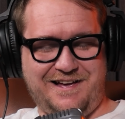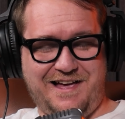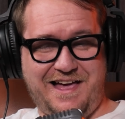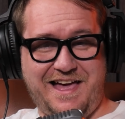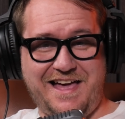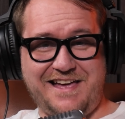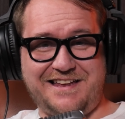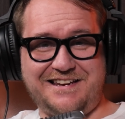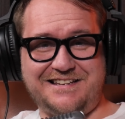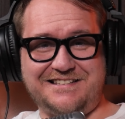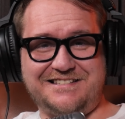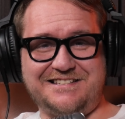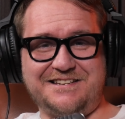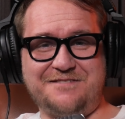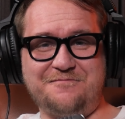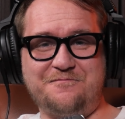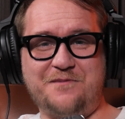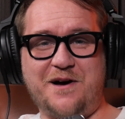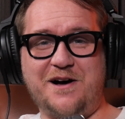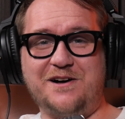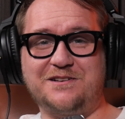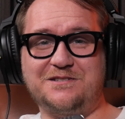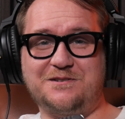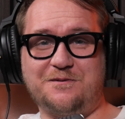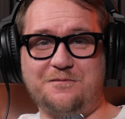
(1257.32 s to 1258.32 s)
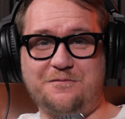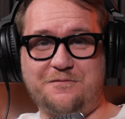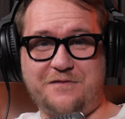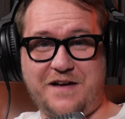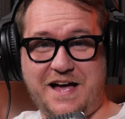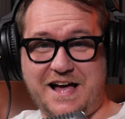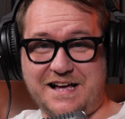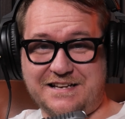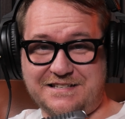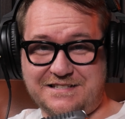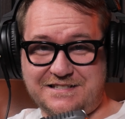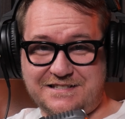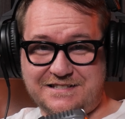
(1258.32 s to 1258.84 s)
Editing piles up
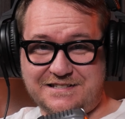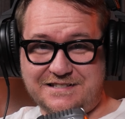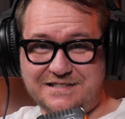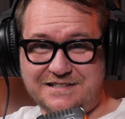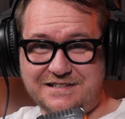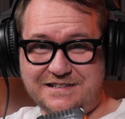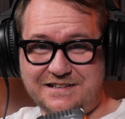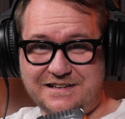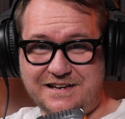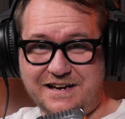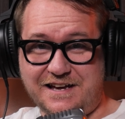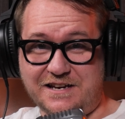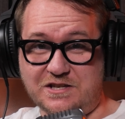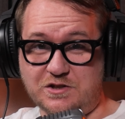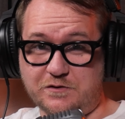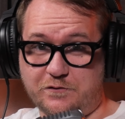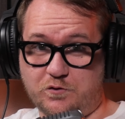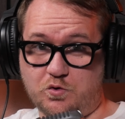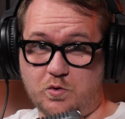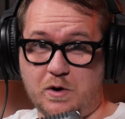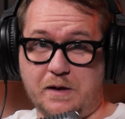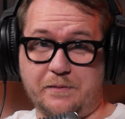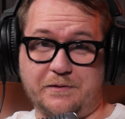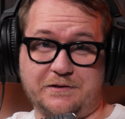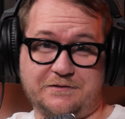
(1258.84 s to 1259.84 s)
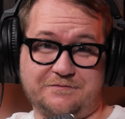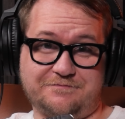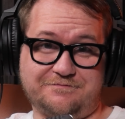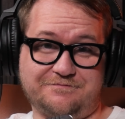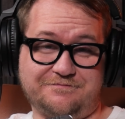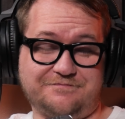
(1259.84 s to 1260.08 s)
fast and is overwhelming.